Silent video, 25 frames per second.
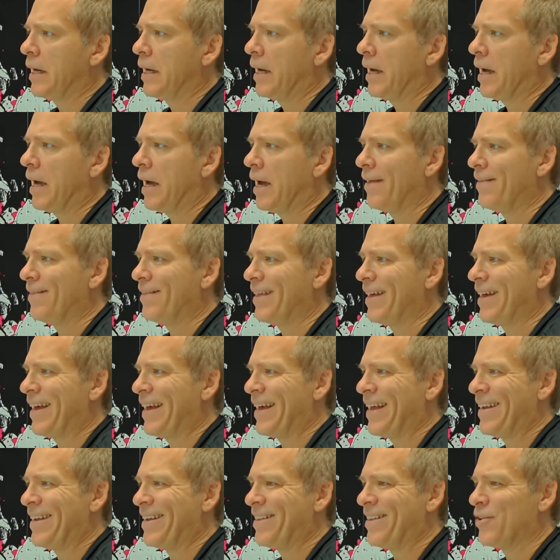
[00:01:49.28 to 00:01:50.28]
And
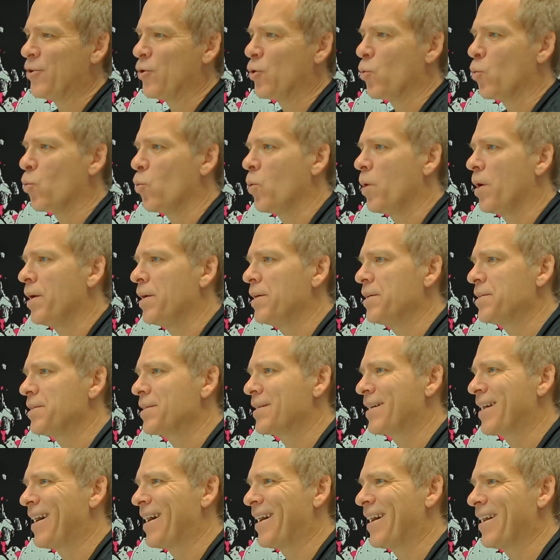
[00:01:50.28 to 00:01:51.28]
then there
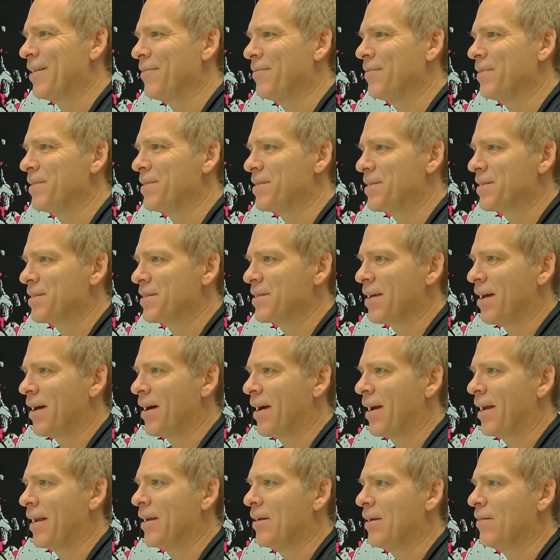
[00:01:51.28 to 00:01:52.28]
was kind of a
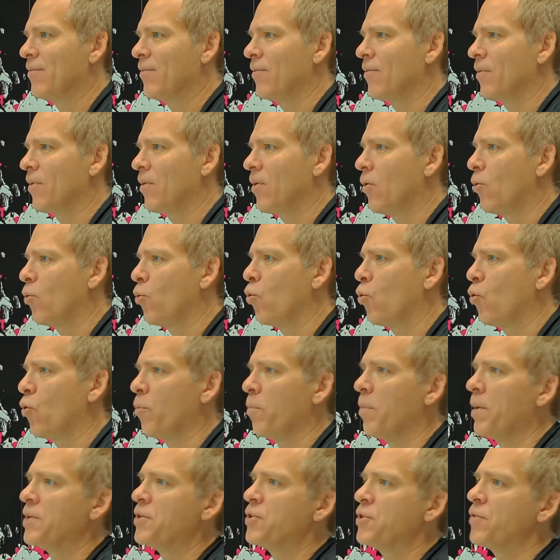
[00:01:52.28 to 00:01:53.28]
sign of a whole
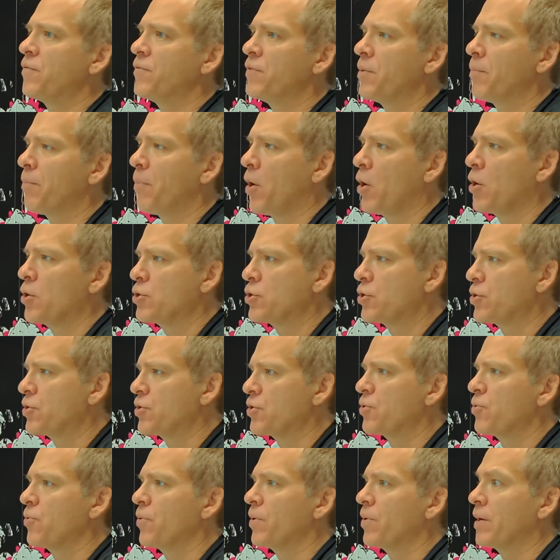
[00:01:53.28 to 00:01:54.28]
bunch of
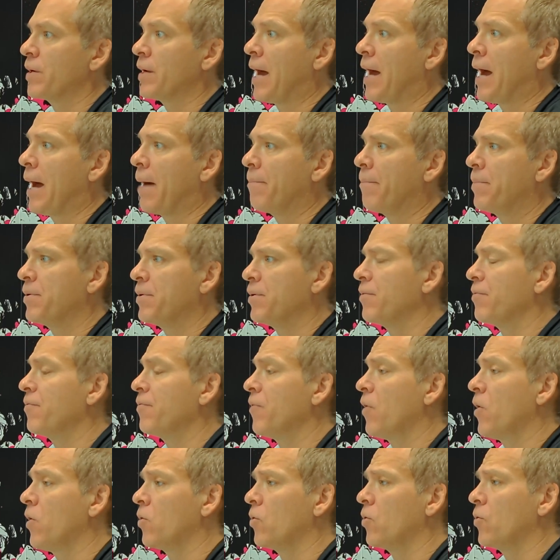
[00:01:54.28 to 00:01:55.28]
departures going to happen to
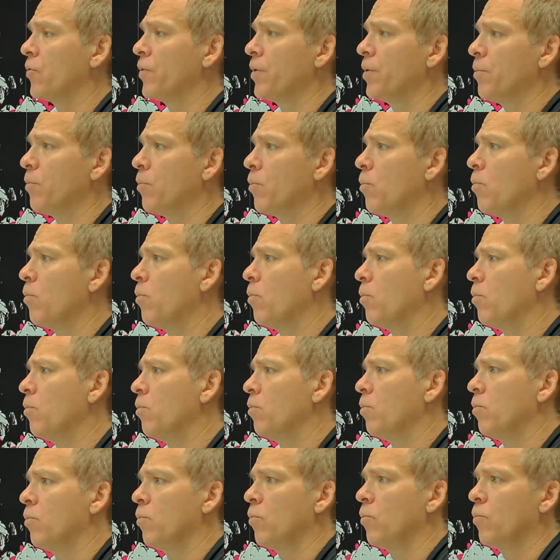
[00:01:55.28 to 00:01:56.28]
follow them
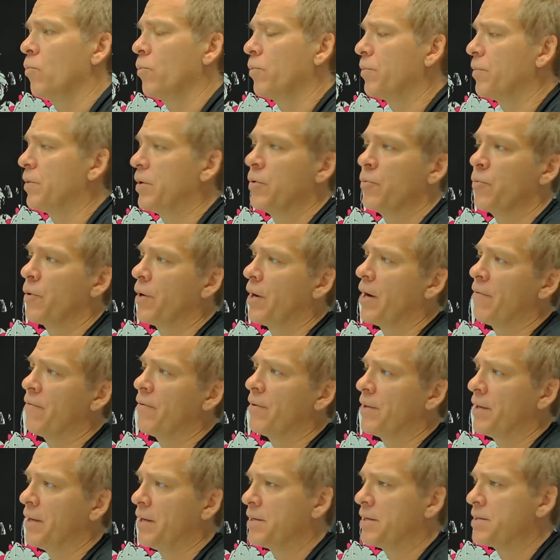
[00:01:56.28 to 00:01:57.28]
in
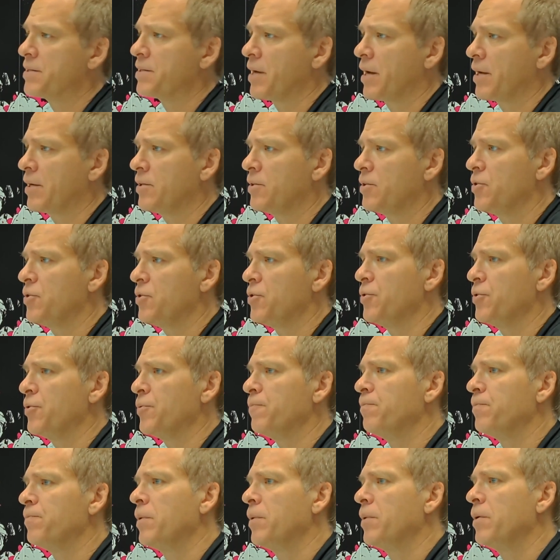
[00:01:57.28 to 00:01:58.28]
whatever they decide to do.
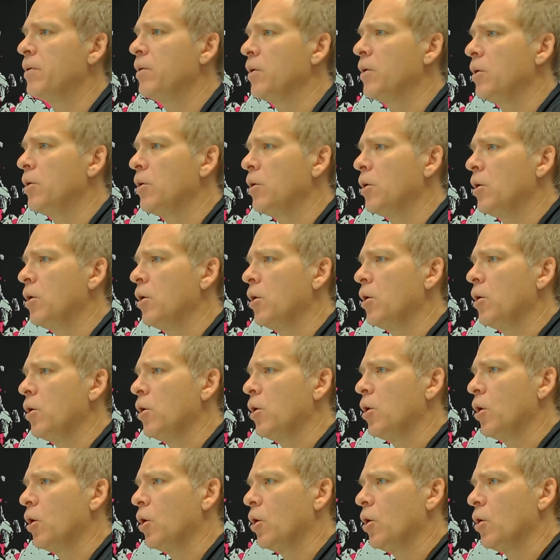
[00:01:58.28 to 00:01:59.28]

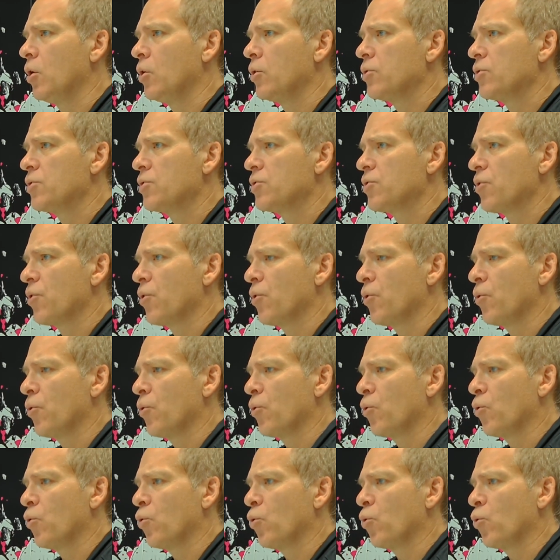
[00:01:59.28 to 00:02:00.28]

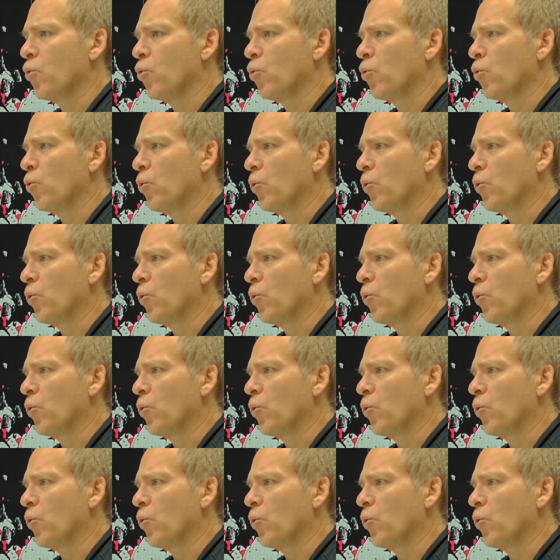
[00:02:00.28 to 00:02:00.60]
So